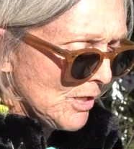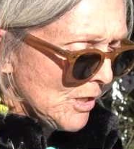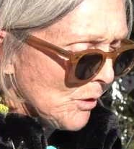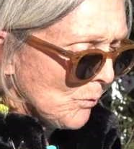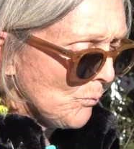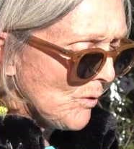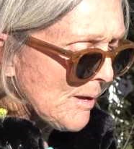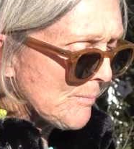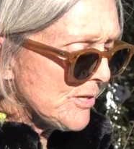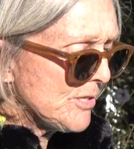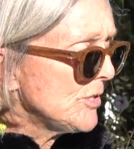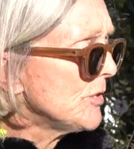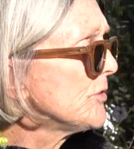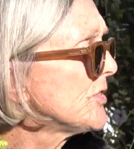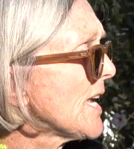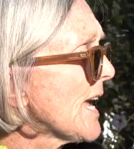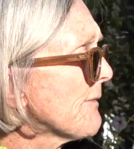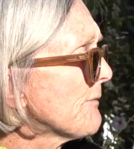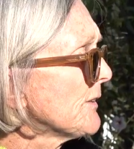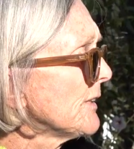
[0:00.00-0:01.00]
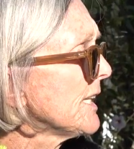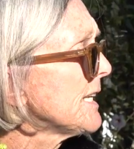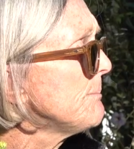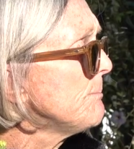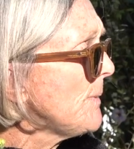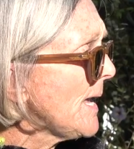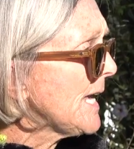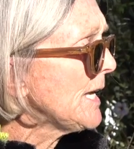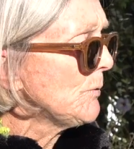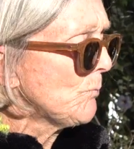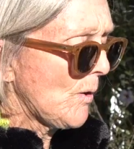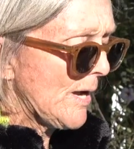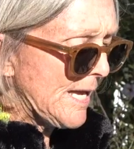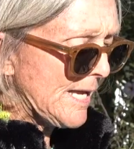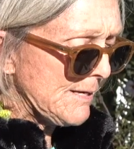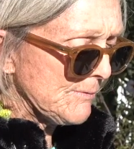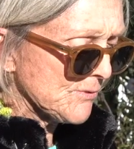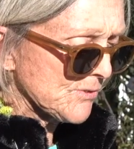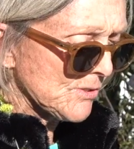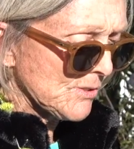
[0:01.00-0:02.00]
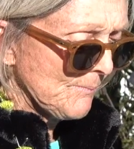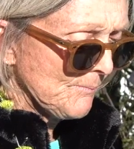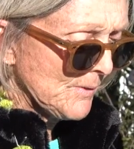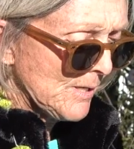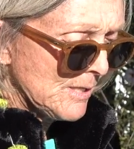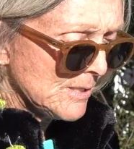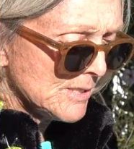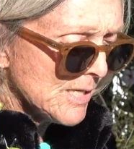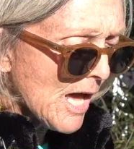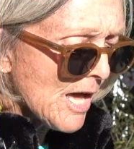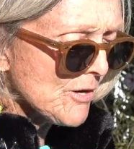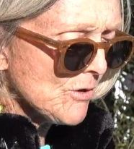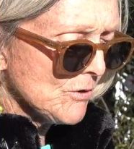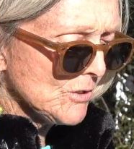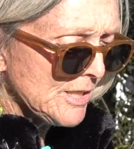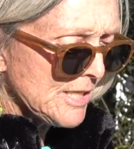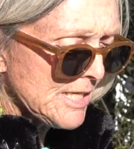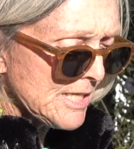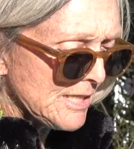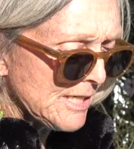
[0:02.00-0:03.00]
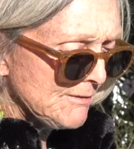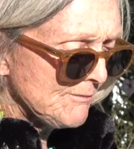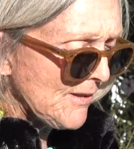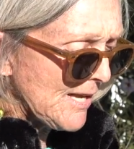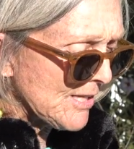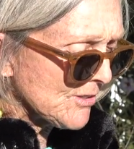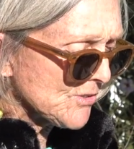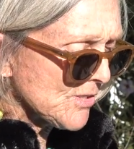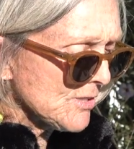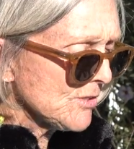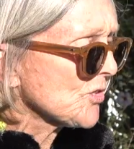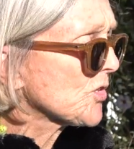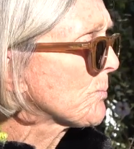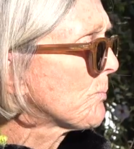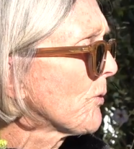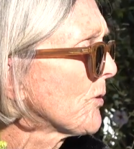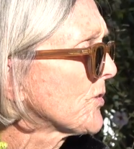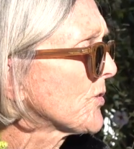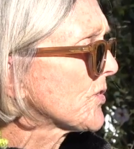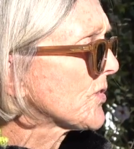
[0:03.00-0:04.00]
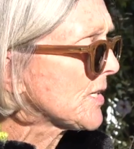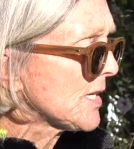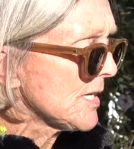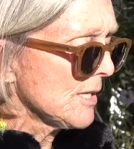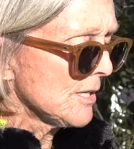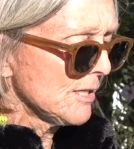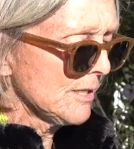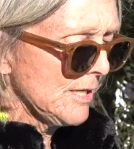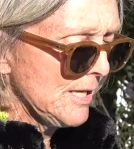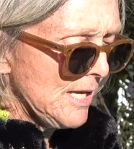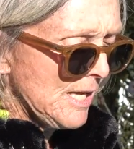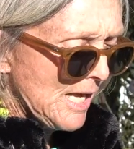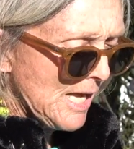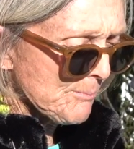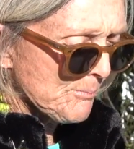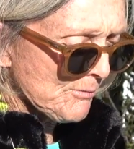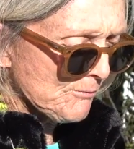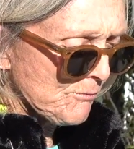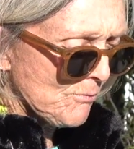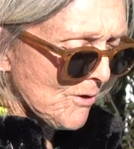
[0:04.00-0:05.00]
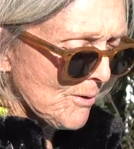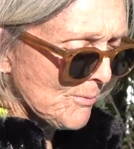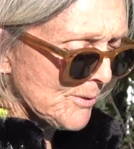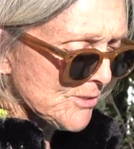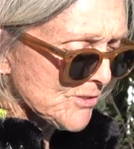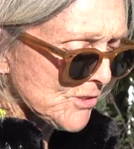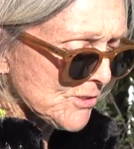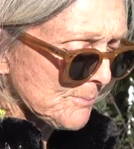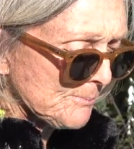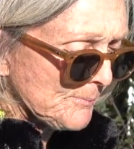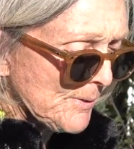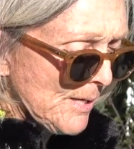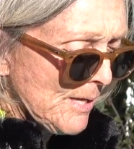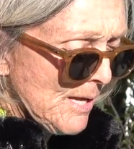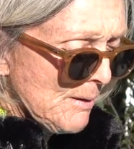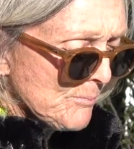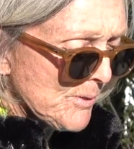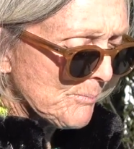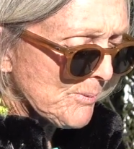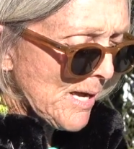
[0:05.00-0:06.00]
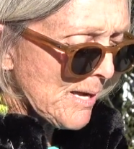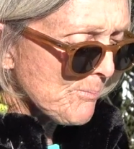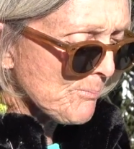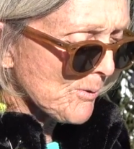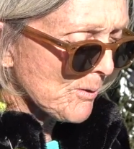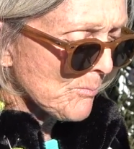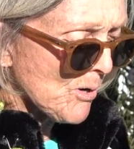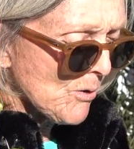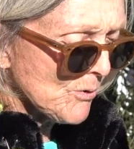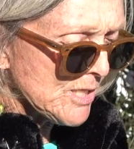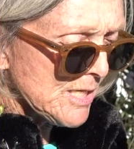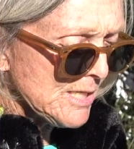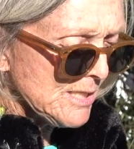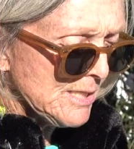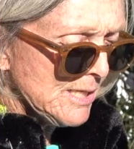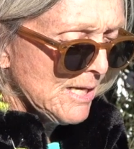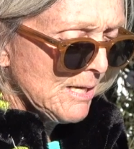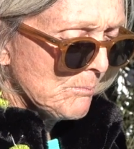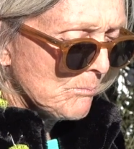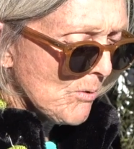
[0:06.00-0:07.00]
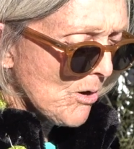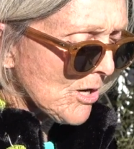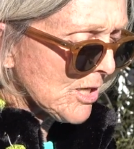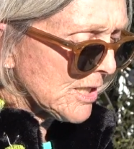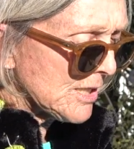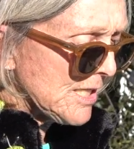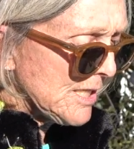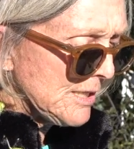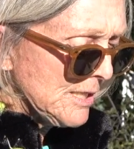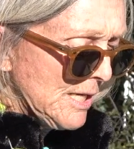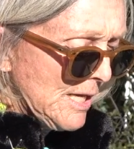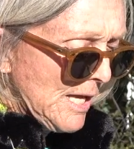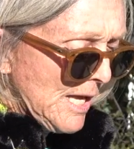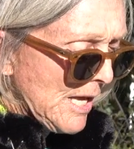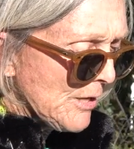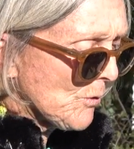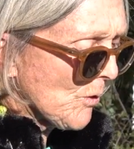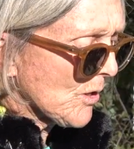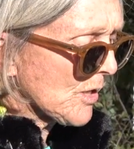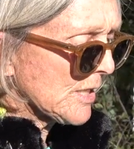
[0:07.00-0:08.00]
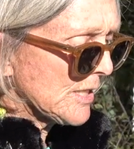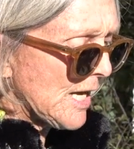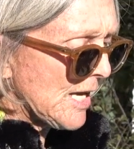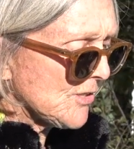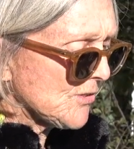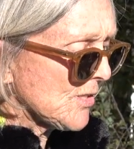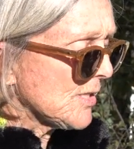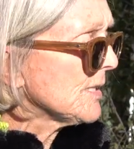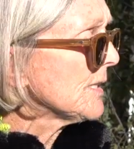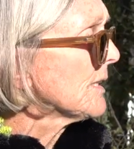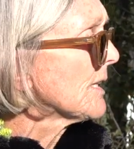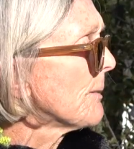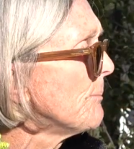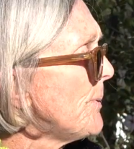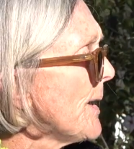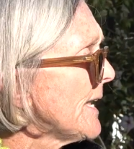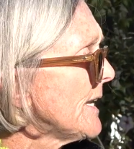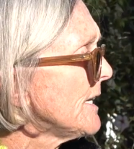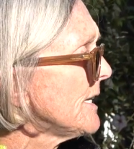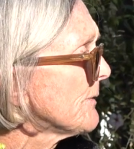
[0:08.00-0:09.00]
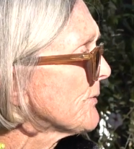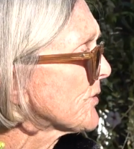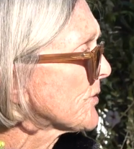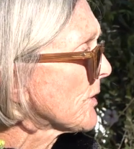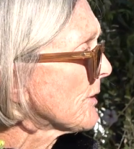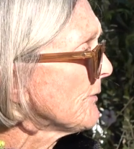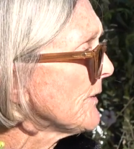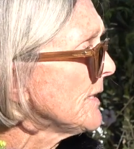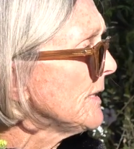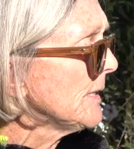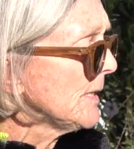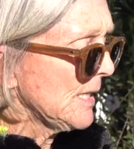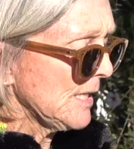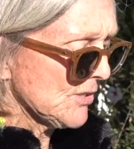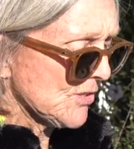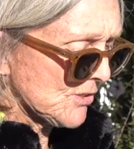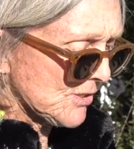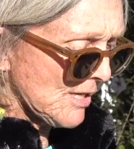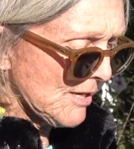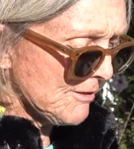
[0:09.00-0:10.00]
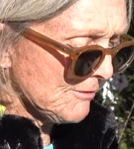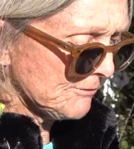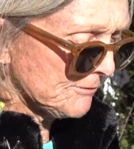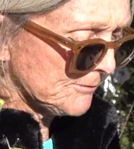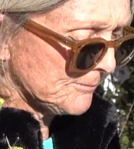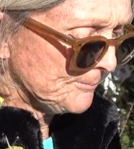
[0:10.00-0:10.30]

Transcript: Women who definitely made waves, not only in advancing the sport's skill and performance, but by promoting, marketing, and organizing competitive surfing itself.